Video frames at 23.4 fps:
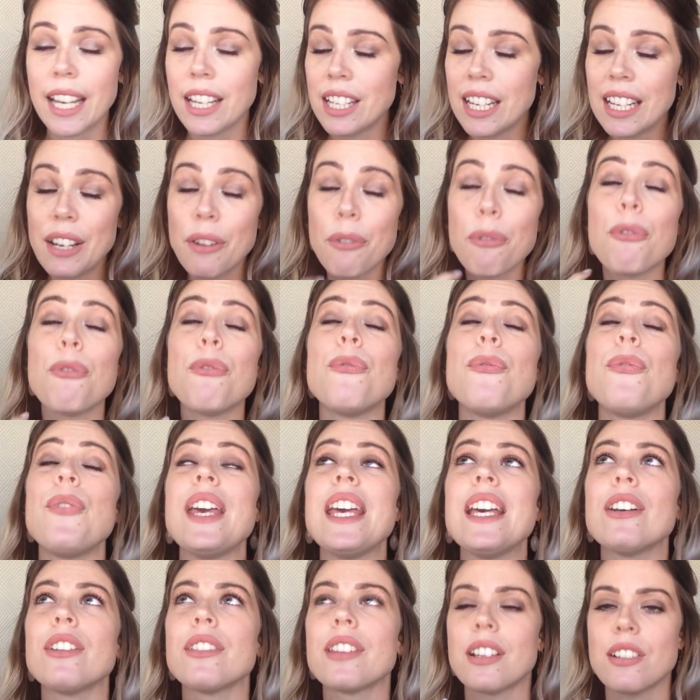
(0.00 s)
You need to
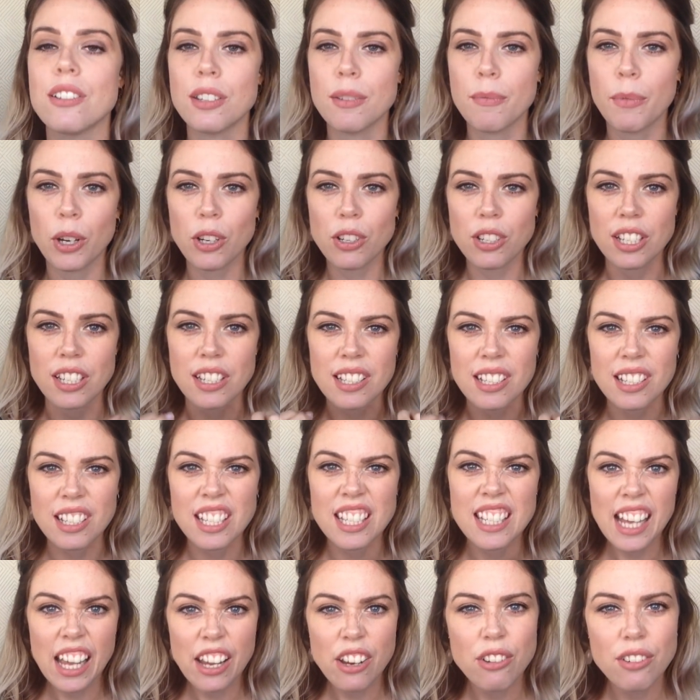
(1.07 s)
feel those emotions and
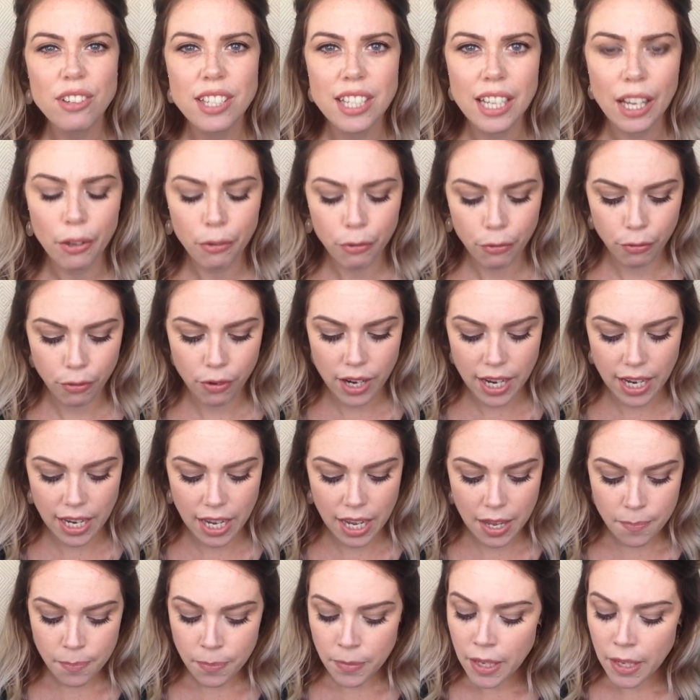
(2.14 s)
set yourself free.